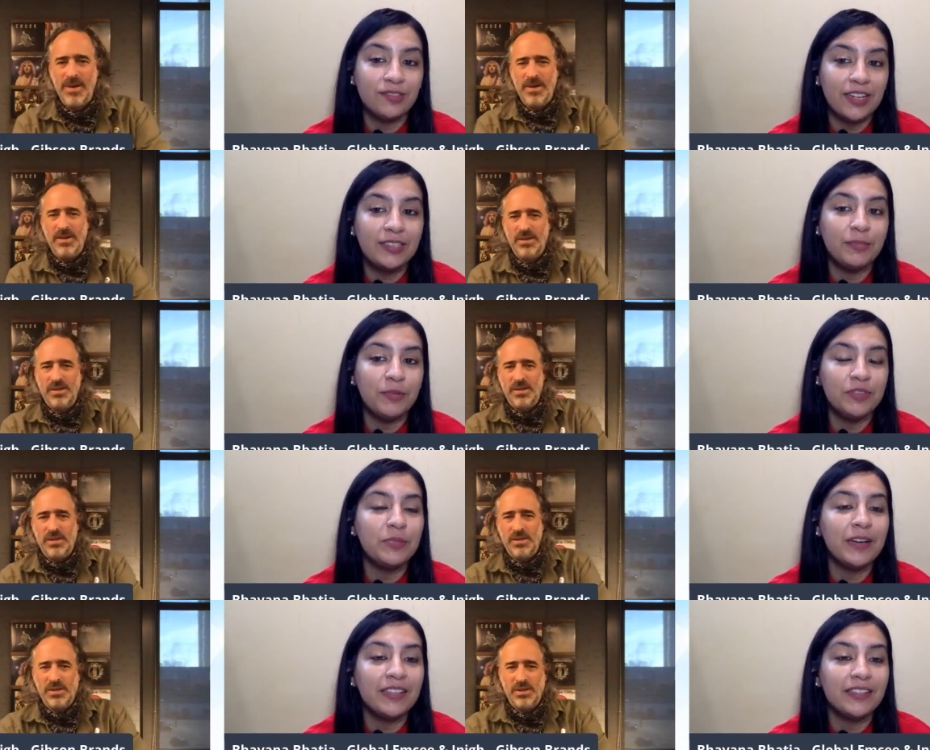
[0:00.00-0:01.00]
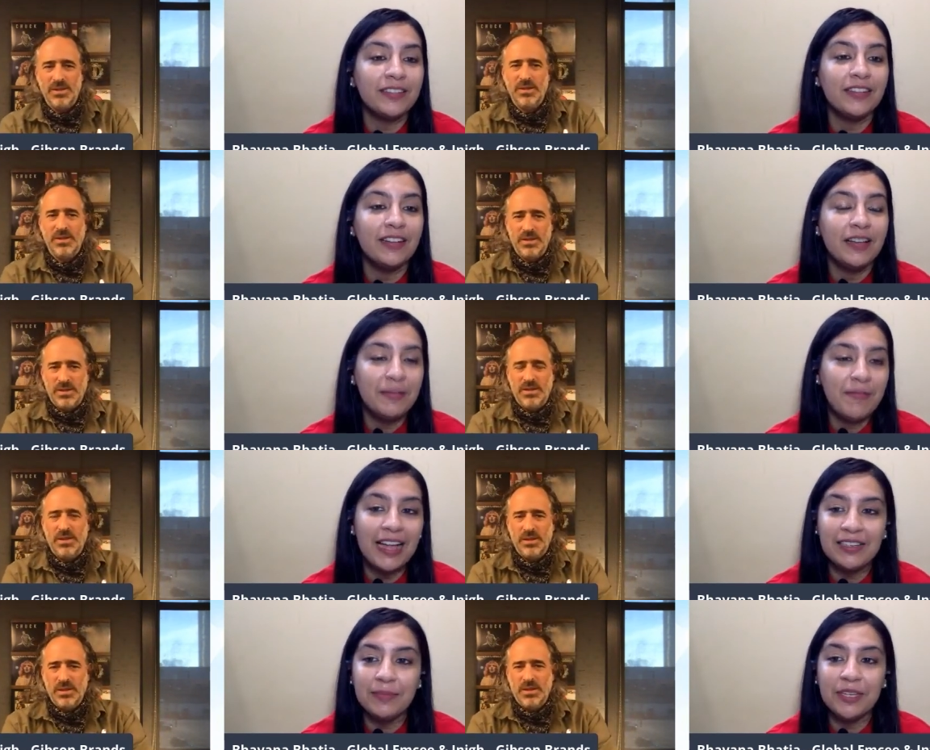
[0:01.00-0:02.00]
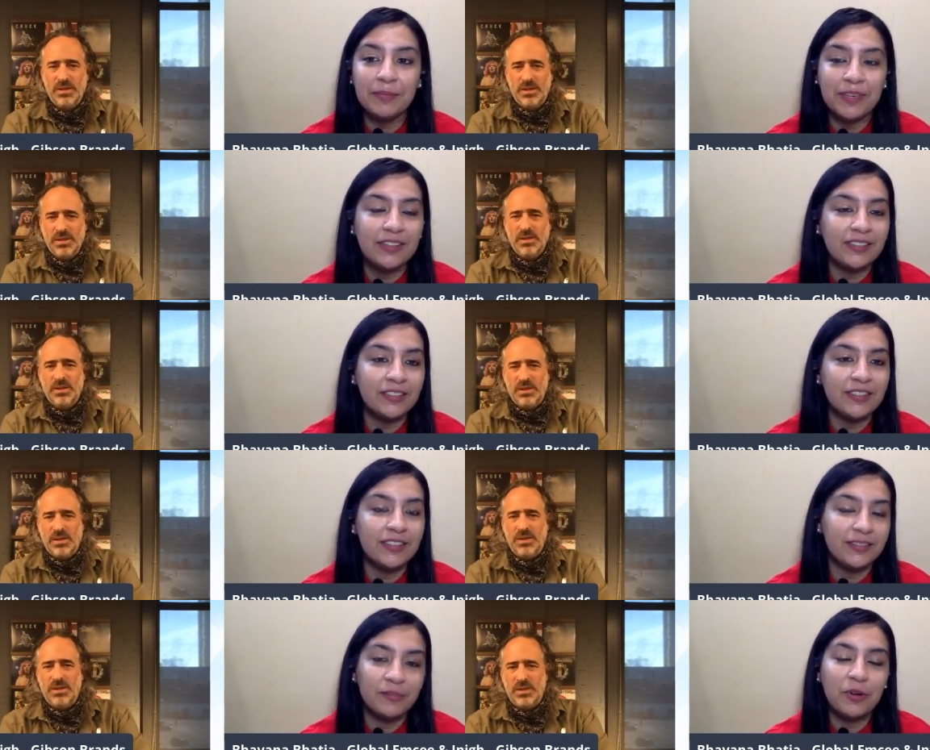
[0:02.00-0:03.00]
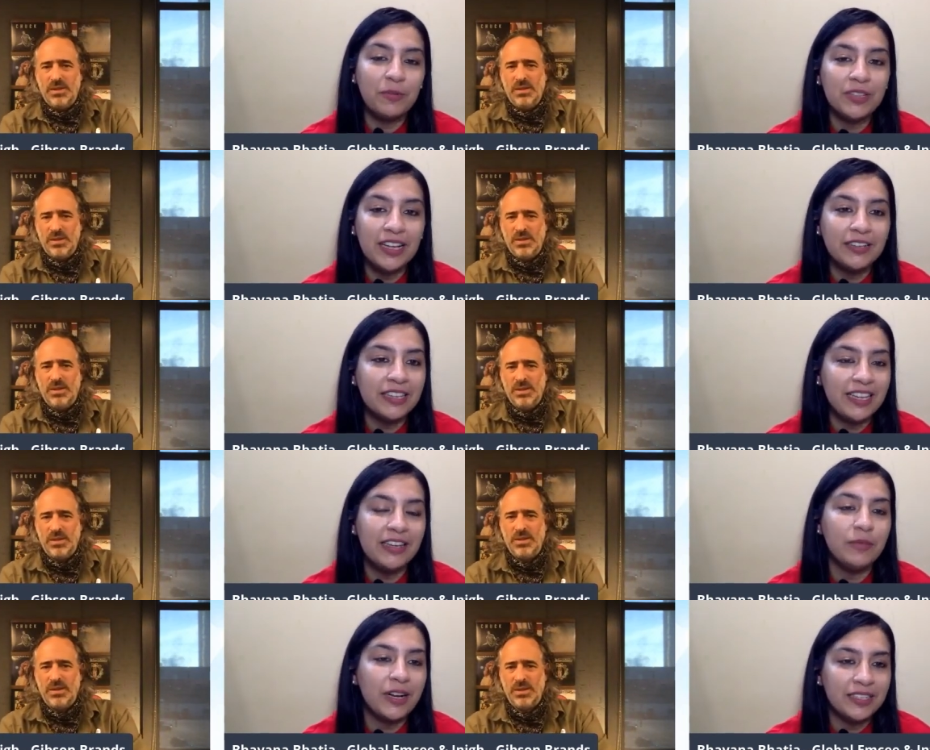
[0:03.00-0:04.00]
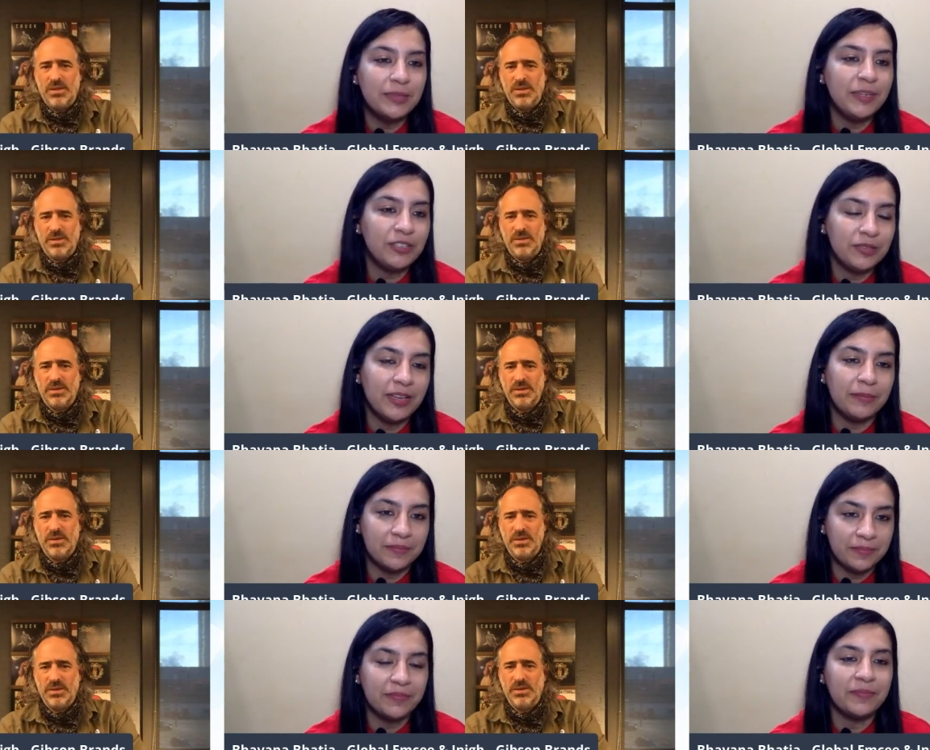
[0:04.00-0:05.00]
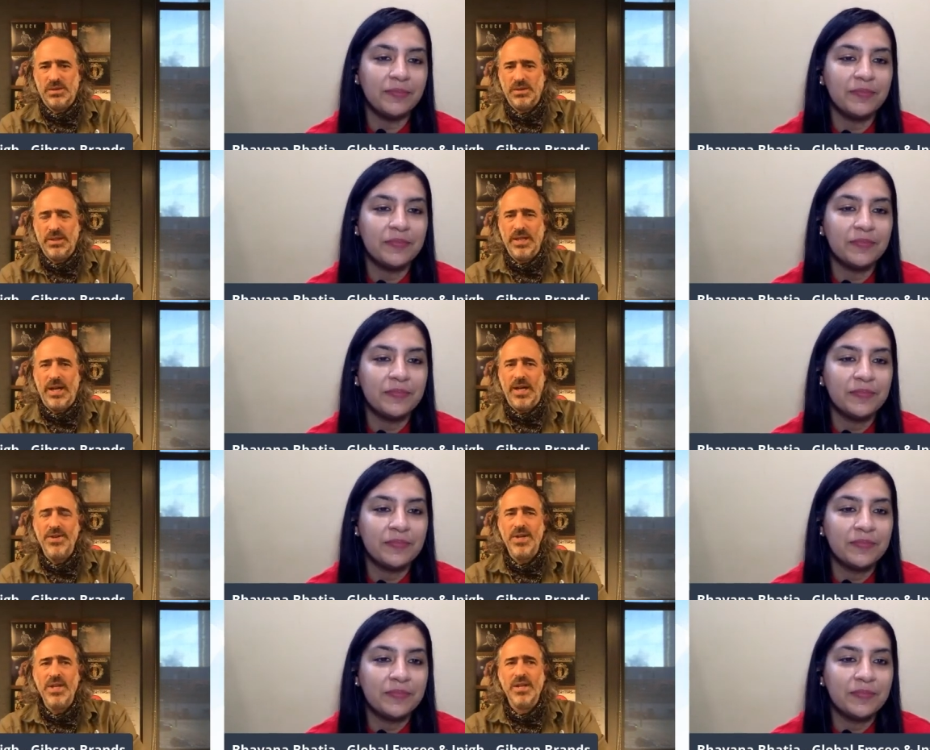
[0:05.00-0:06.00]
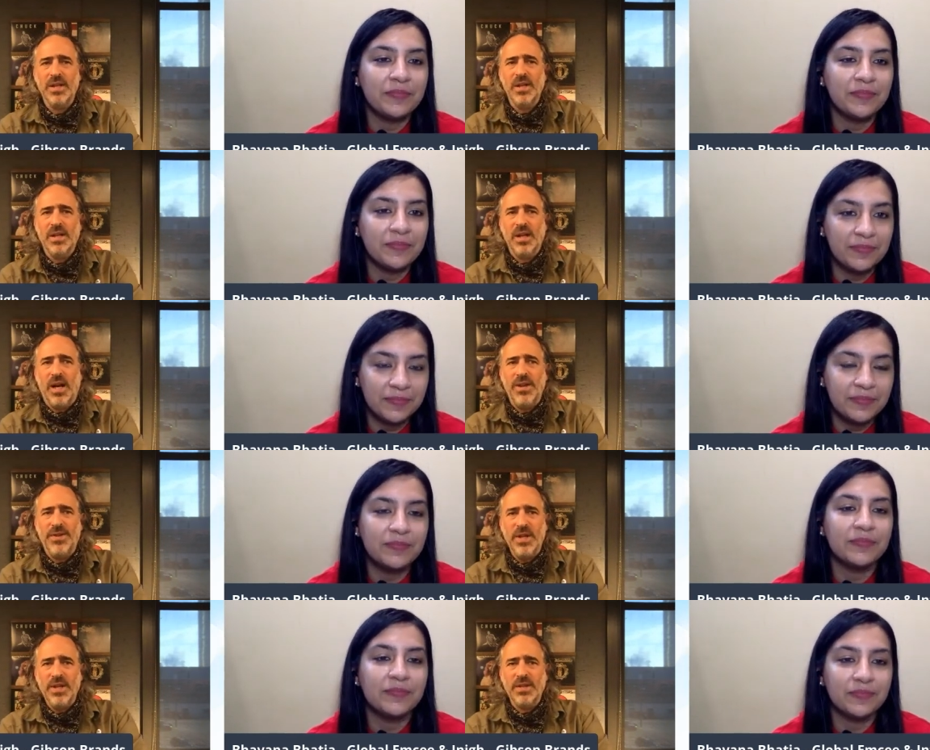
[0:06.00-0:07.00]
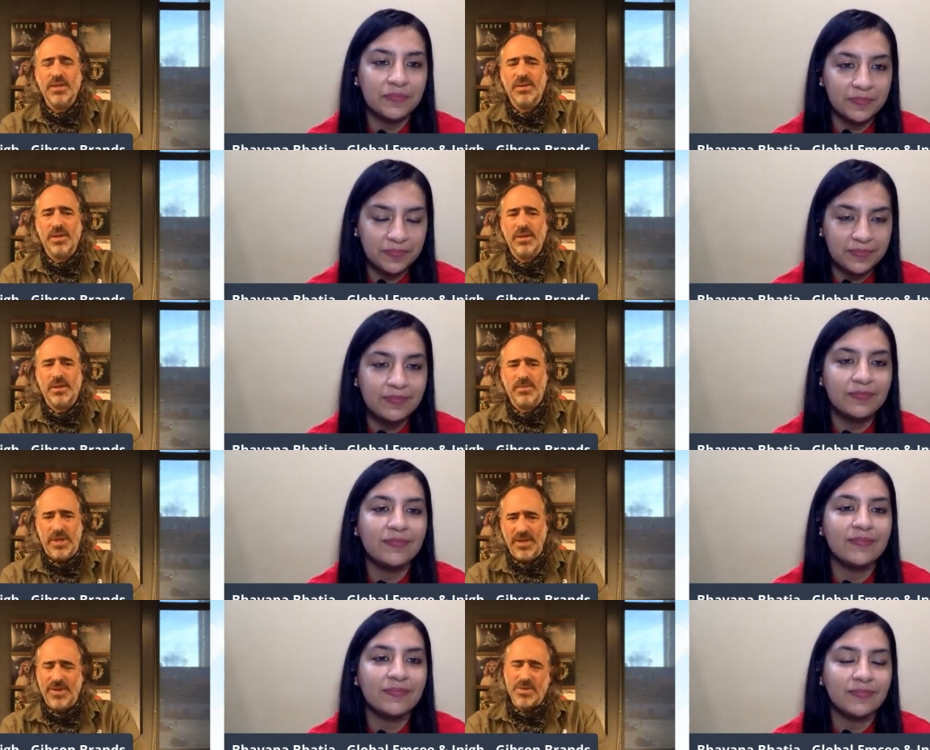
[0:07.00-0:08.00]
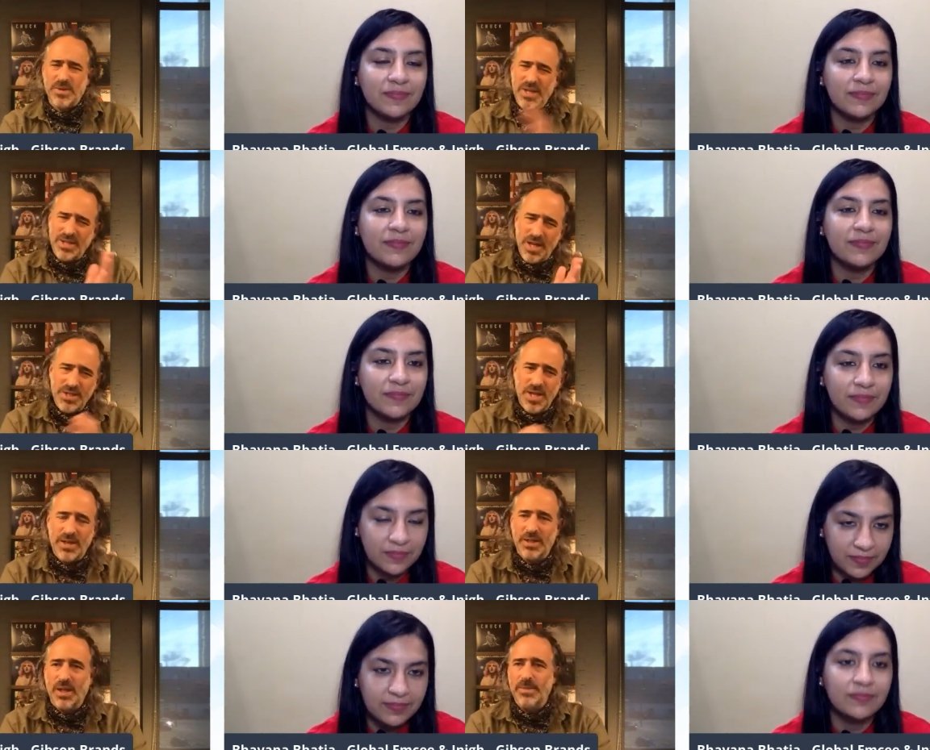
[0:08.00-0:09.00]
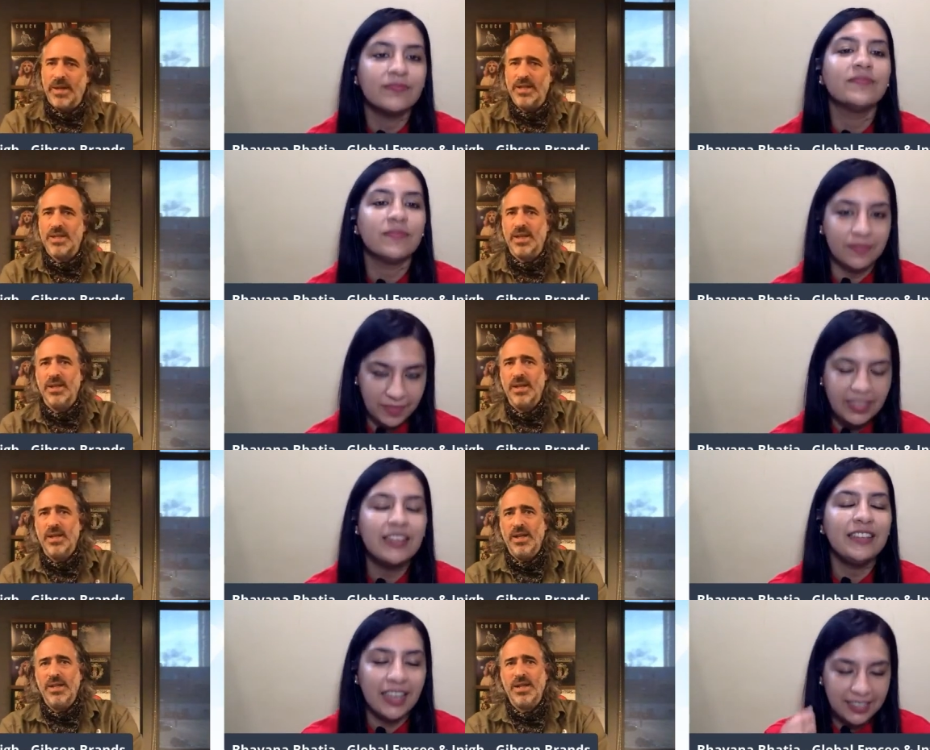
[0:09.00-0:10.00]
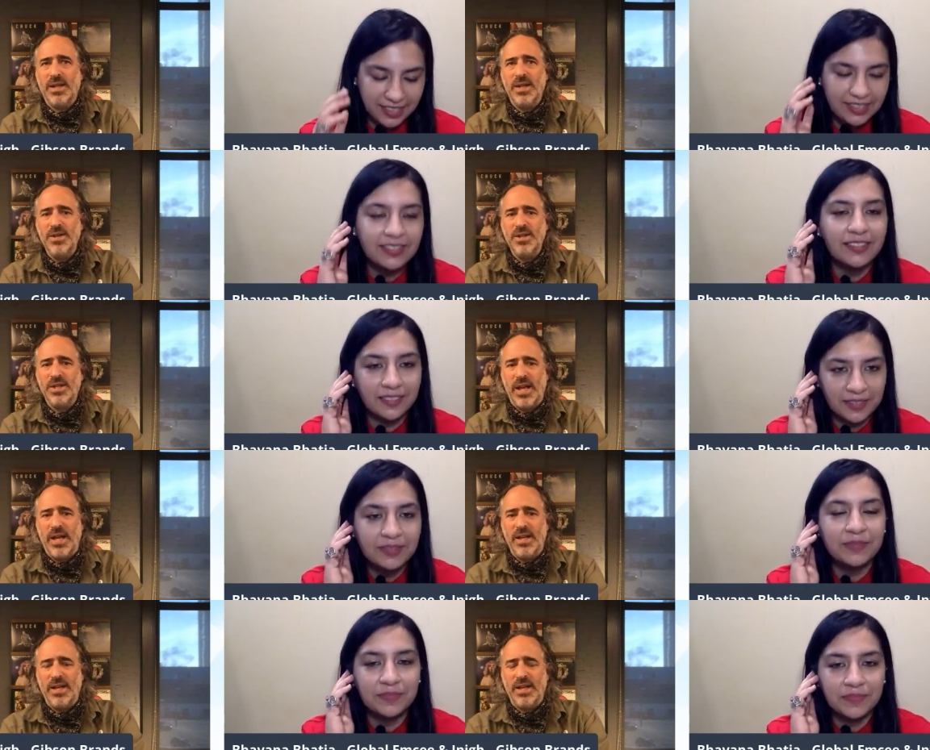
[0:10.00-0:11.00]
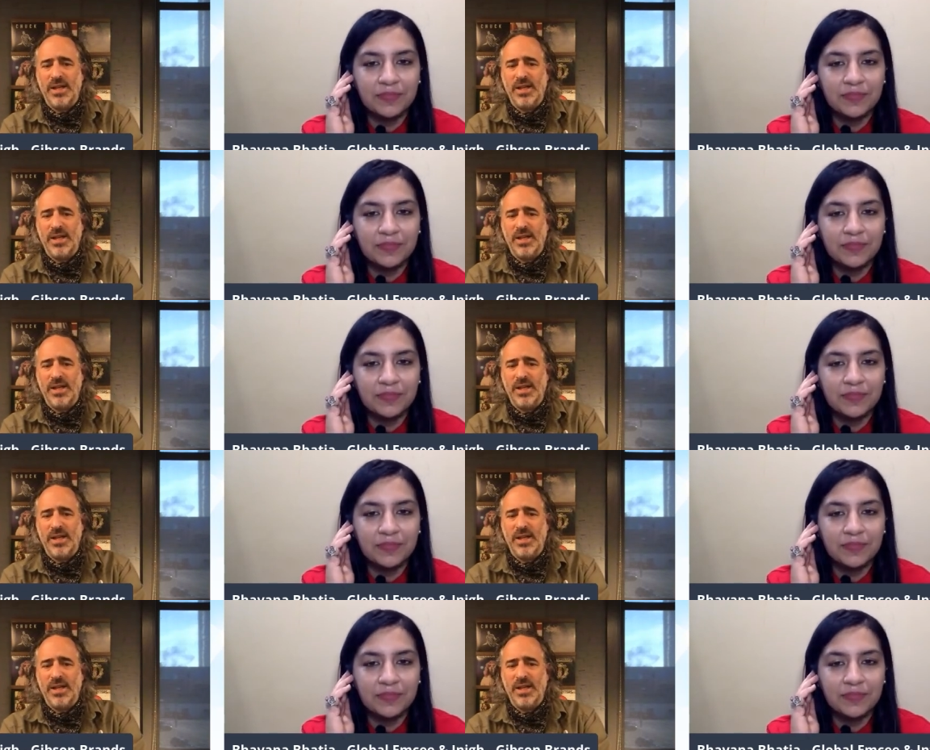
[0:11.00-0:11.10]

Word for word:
Speaker 1: stress posed by the pandemic period? Uh, what would that key advice be to them?
Speaker 2: Yeah, I think I think the, the, the big advice, which I touched on a little bit, is that
Speaker 1: Is yes. that understanding